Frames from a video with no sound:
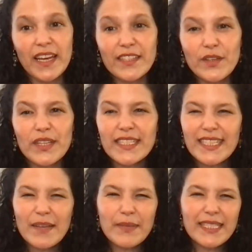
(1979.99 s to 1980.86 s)
So this
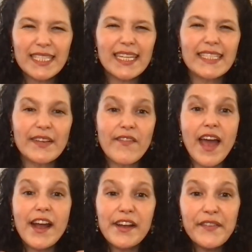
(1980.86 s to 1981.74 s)
can be seen as a
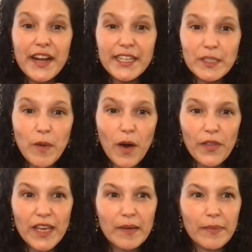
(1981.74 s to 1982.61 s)
very, very small
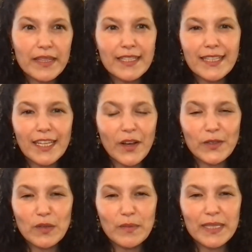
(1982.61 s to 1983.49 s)
thing, but this can
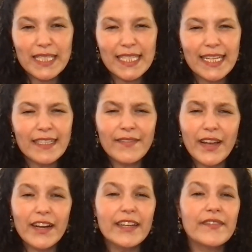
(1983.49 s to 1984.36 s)
also be seen as a
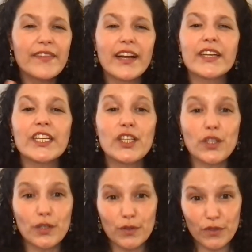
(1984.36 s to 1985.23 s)
very, very
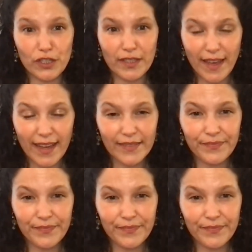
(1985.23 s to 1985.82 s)
huge thing.